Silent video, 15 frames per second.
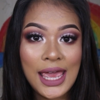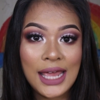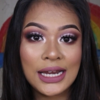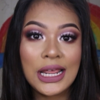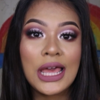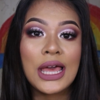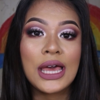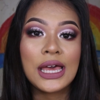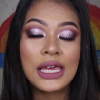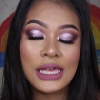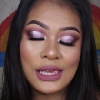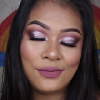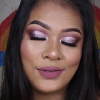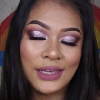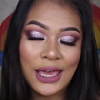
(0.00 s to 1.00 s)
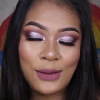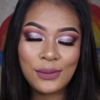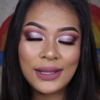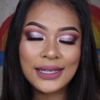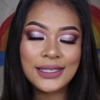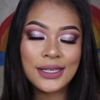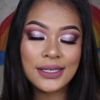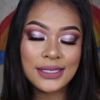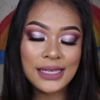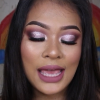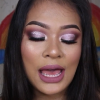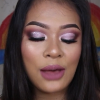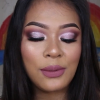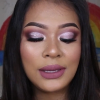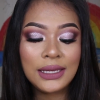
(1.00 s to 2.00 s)
And if you guys would like to see
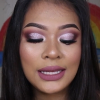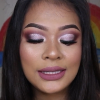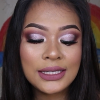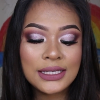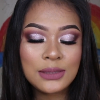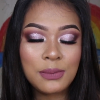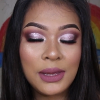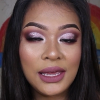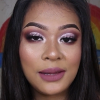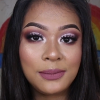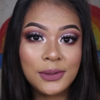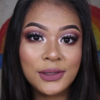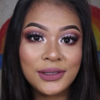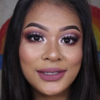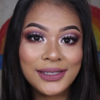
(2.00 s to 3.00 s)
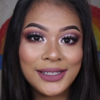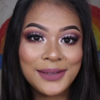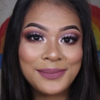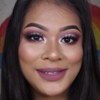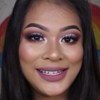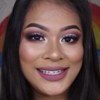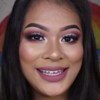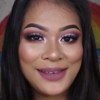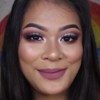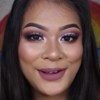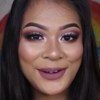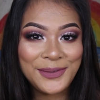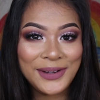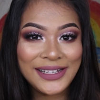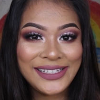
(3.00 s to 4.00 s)
how I get this makeup look, please keep
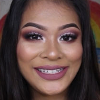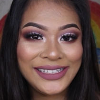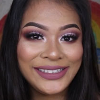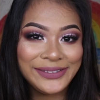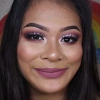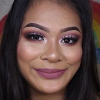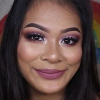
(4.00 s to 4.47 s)
on watching.